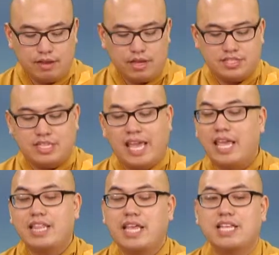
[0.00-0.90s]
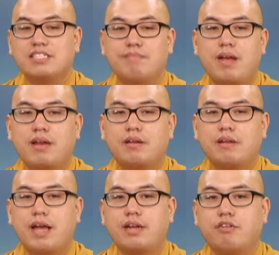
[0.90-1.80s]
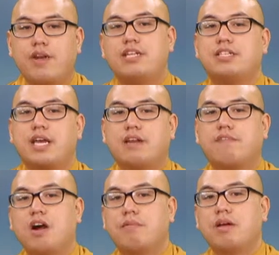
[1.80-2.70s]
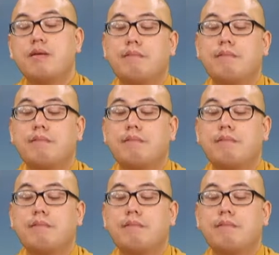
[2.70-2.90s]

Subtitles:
us saying things that creates negative karma.